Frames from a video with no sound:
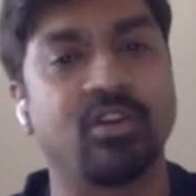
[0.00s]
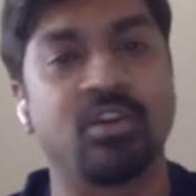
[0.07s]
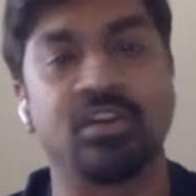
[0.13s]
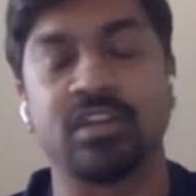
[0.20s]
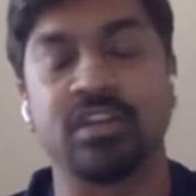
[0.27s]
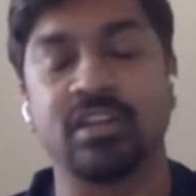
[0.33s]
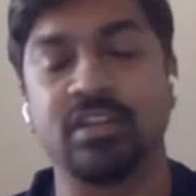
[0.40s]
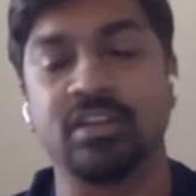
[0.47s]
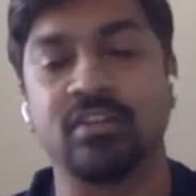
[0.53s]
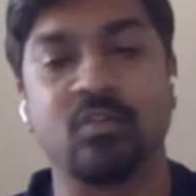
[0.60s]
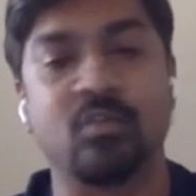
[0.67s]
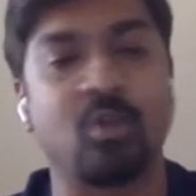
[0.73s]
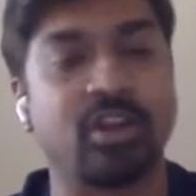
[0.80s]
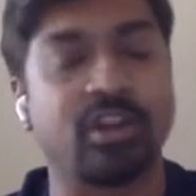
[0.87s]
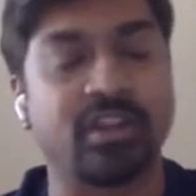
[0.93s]
or the
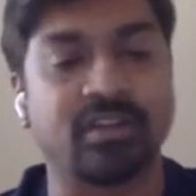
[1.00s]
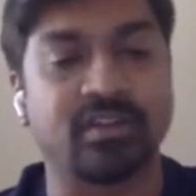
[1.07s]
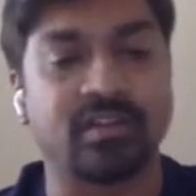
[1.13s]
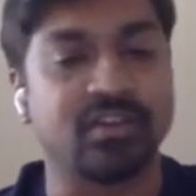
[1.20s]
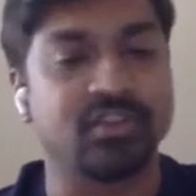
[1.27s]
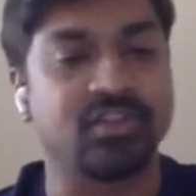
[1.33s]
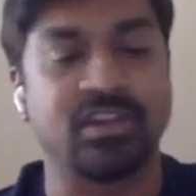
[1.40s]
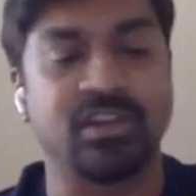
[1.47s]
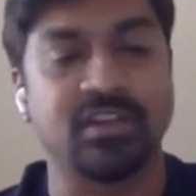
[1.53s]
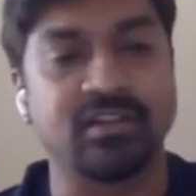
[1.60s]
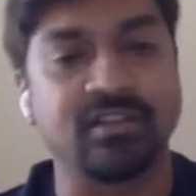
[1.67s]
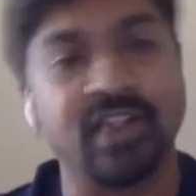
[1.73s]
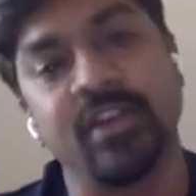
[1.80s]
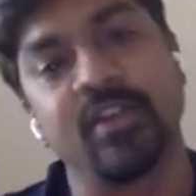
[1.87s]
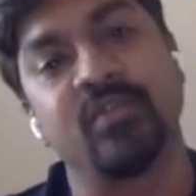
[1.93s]
robotic surgery
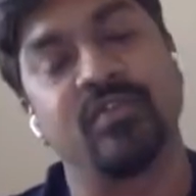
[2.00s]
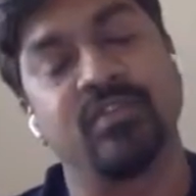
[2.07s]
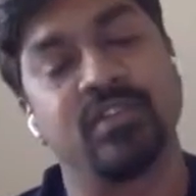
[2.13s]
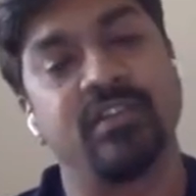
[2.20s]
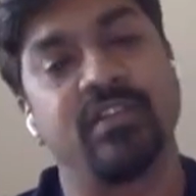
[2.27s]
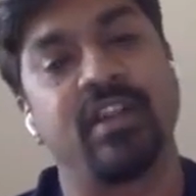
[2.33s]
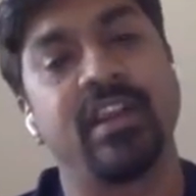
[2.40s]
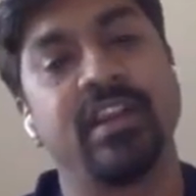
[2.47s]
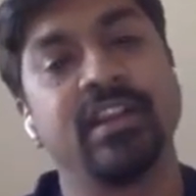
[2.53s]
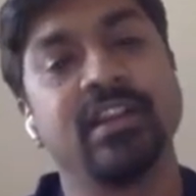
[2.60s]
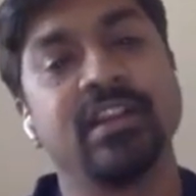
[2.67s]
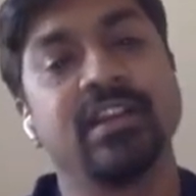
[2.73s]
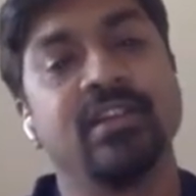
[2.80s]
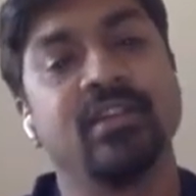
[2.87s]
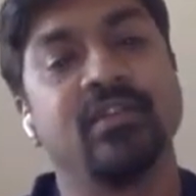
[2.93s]
kind of world right
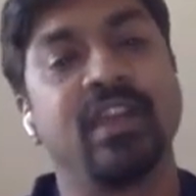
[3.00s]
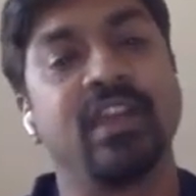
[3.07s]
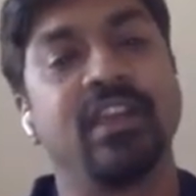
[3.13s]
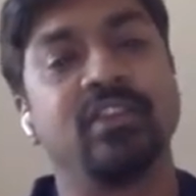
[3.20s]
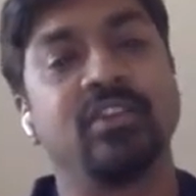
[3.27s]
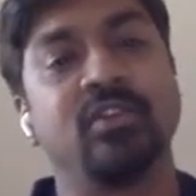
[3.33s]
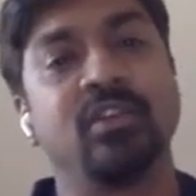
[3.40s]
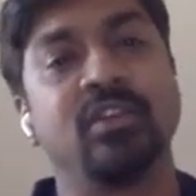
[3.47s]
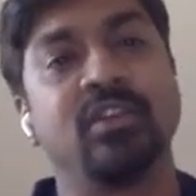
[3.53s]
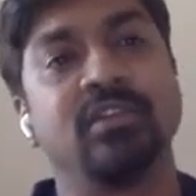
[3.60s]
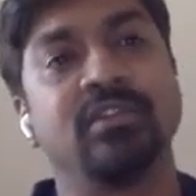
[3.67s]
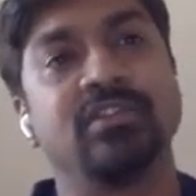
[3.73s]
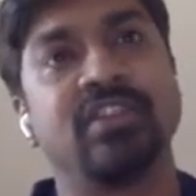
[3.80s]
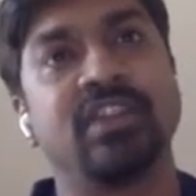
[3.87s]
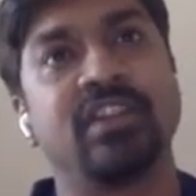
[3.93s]
where you'll
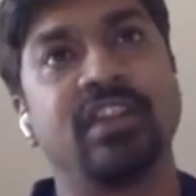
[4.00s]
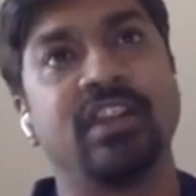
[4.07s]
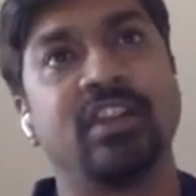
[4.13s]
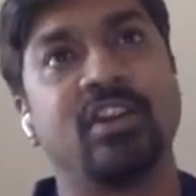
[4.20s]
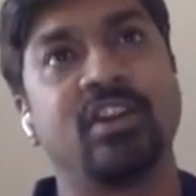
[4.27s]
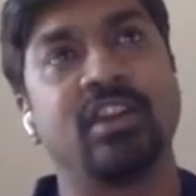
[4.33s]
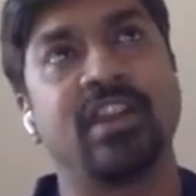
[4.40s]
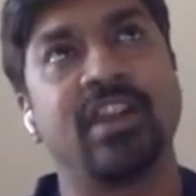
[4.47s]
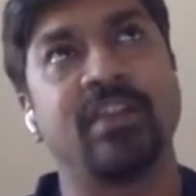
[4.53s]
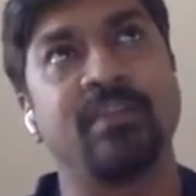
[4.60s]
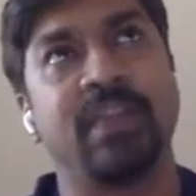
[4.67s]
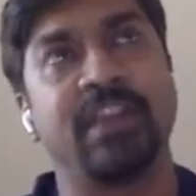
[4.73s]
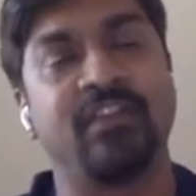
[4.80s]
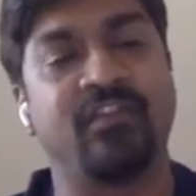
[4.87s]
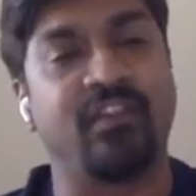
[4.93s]
generally not get
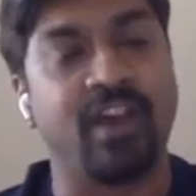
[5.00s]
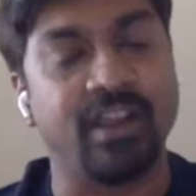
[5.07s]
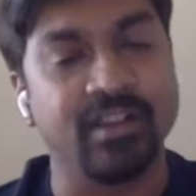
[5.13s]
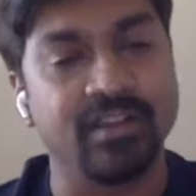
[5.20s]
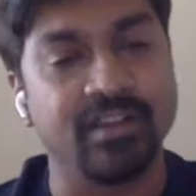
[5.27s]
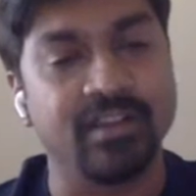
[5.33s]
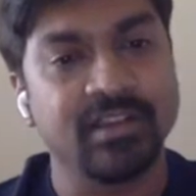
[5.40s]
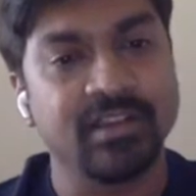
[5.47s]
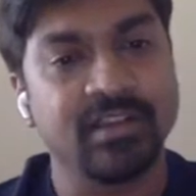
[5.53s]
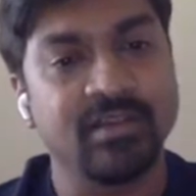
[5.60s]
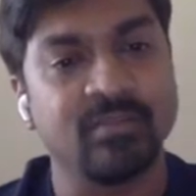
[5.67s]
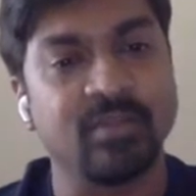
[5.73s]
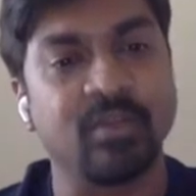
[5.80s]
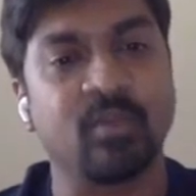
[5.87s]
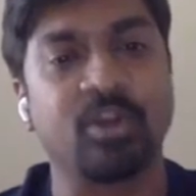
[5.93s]
many files
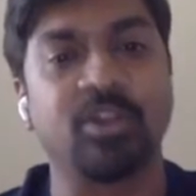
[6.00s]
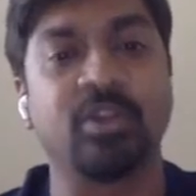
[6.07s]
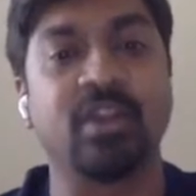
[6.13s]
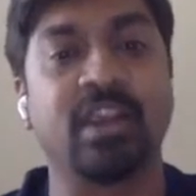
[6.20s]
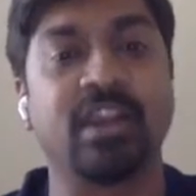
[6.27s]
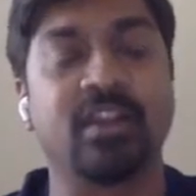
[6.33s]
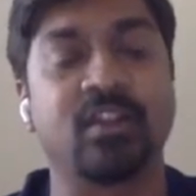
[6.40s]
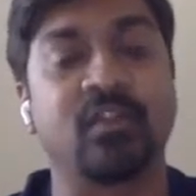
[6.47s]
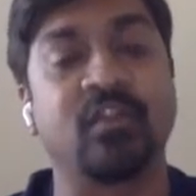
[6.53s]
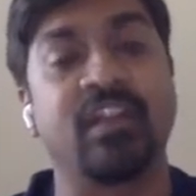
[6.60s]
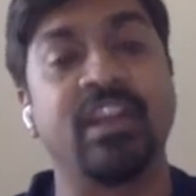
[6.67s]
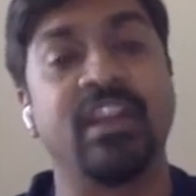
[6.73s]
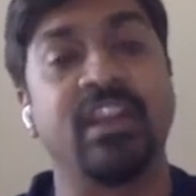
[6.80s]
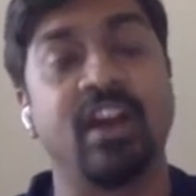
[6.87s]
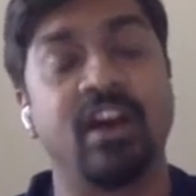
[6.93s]
but what you'll get is
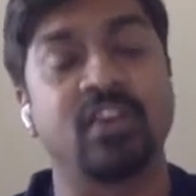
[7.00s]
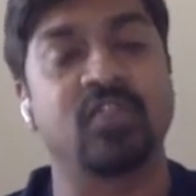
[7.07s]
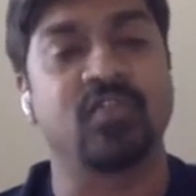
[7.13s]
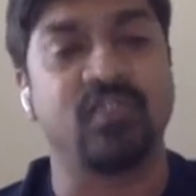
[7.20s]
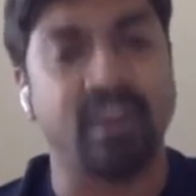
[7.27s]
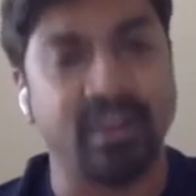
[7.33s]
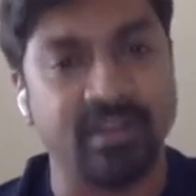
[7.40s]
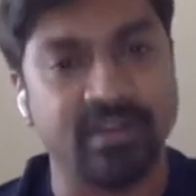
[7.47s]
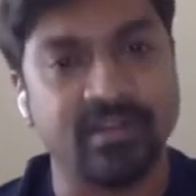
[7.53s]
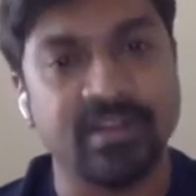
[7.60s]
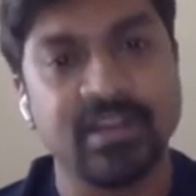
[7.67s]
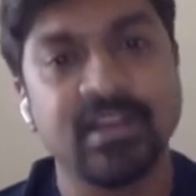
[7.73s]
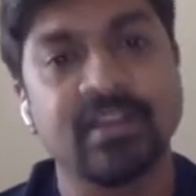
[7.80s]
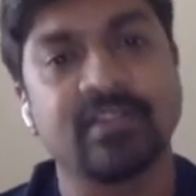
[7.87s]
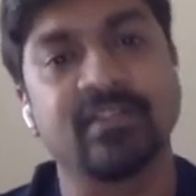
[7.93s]
very large files
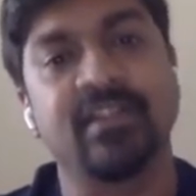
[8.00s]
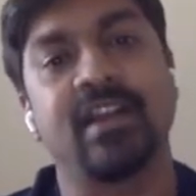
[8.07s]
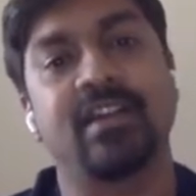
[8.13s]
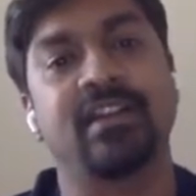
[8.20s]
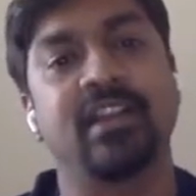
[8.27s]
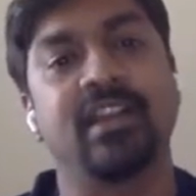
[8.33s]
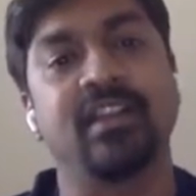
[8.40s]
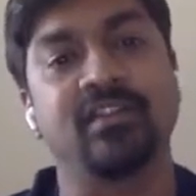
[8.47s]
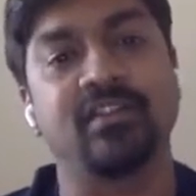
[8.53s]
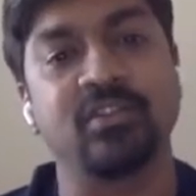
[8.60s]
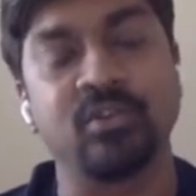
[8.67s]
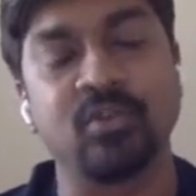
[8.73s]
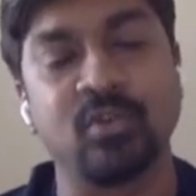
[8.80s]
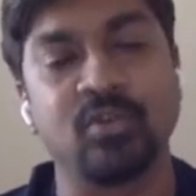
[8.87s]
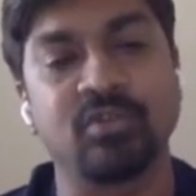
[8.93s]
so that case
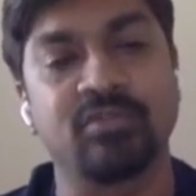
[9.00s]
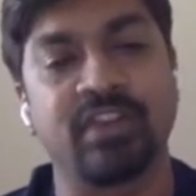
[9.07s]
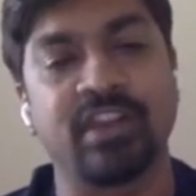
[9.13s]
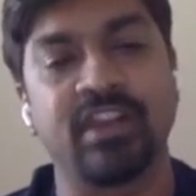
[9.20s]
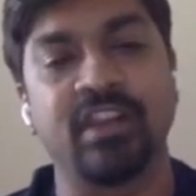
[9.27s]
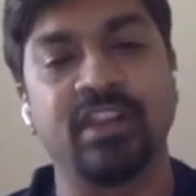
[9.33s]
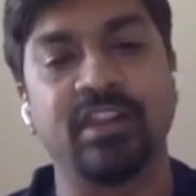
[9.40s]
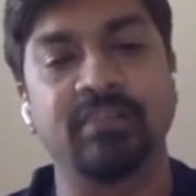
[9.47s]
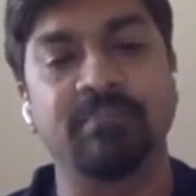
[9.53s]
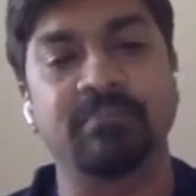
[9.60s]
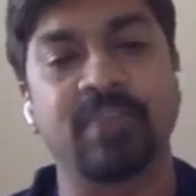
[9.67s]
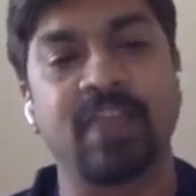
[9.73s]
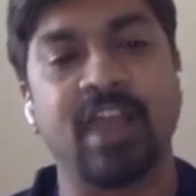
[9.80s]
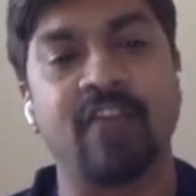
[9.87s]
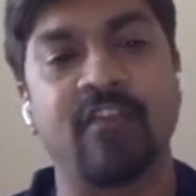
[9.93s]
you don't really
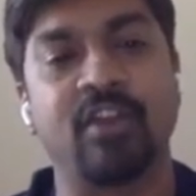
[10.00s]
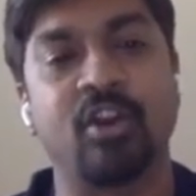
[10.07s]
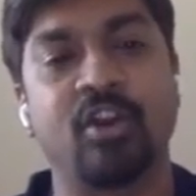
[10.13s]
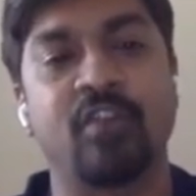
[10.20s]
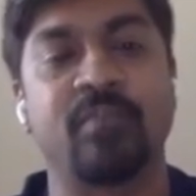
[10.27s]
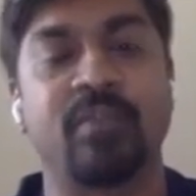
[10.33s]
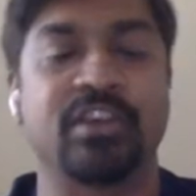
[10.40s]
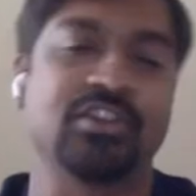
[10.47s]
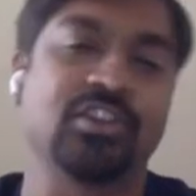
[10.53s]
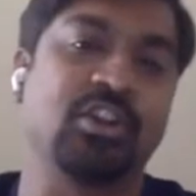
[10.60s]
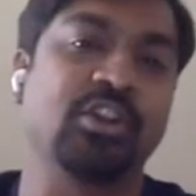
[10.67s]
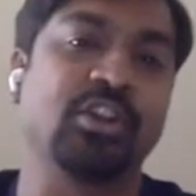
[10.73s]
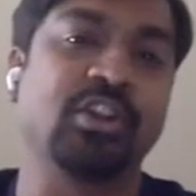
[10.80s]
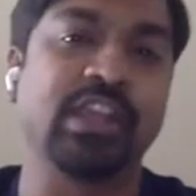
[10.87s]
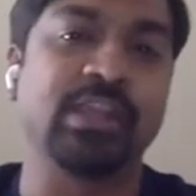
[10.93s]
have a lot of pressure
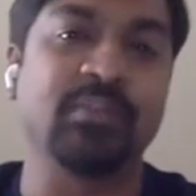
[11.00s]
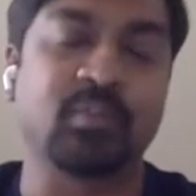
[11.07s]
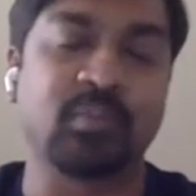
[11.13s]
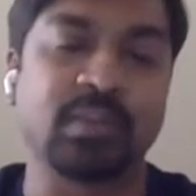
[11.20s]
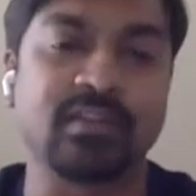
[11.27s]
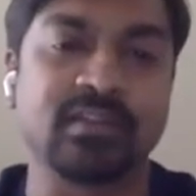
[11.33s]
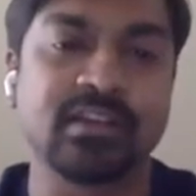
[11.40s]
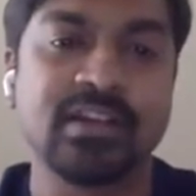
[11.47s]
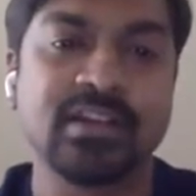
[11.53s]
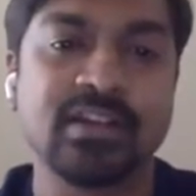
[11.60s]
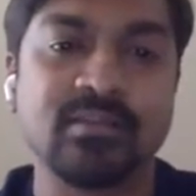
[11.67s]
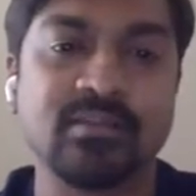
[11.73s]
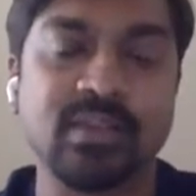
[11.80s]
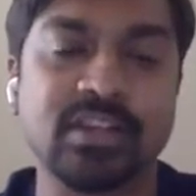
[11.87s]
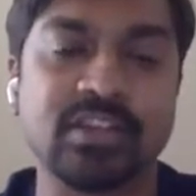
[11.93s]
on your namespace
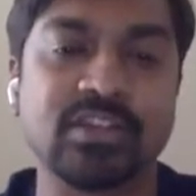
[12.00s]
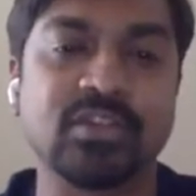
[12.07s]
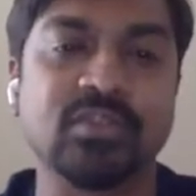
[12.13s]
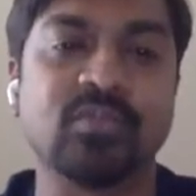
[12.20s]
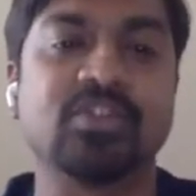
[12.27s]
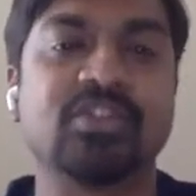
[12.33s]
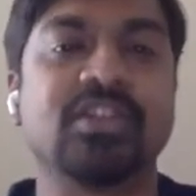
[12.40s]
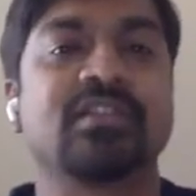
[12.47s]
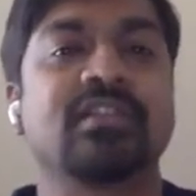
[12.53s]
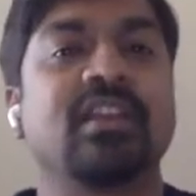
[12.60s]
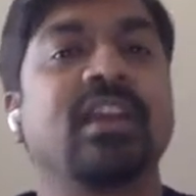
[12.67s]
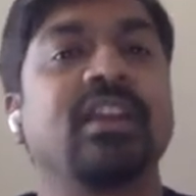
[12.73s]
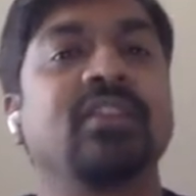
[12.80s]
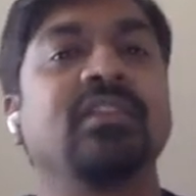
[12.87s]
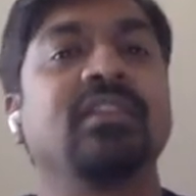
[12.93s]
but you would just
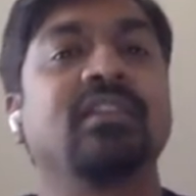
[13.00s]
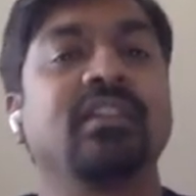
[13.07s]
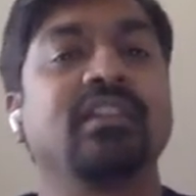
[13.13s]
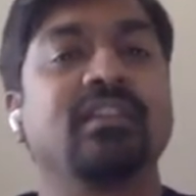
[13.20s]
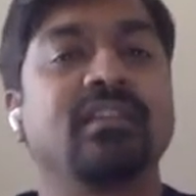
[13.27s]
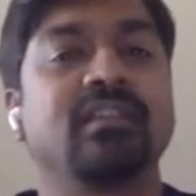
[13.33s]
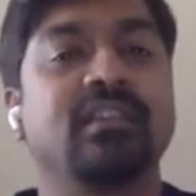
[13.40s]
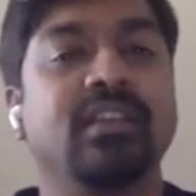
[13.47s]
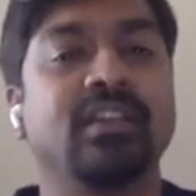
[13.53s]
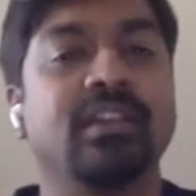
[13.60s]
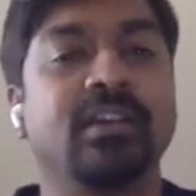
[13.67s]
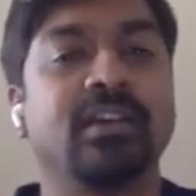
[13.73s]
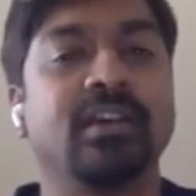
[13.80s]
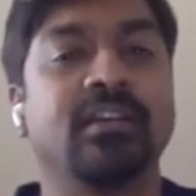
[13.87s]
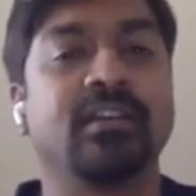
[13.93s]
like to increase
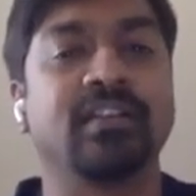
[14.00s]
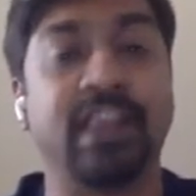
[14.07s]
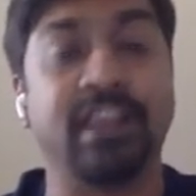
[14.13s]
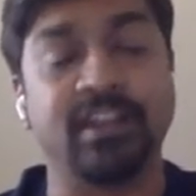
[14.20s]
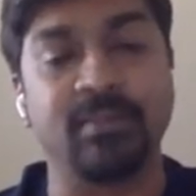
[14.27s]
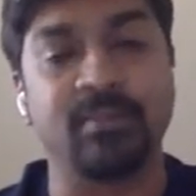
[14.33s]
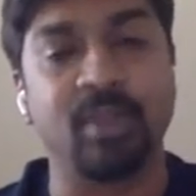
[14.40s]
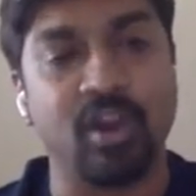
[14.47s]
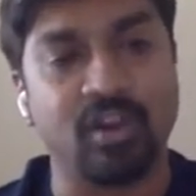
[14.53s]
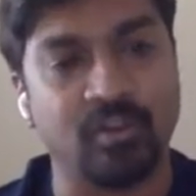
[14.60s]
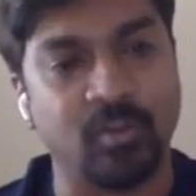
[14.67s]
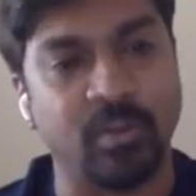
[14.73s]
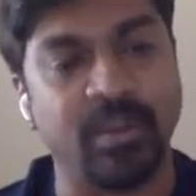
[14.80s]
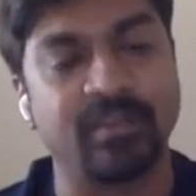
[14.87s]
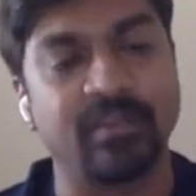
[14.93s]
the uh, scale the block
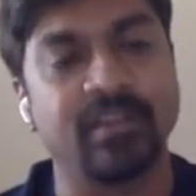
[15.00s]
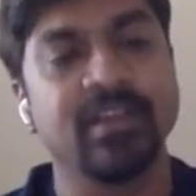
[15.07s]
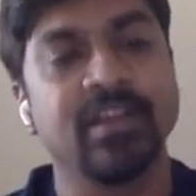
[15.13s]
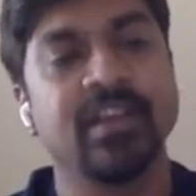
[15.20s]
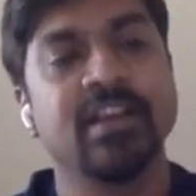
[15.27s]
space.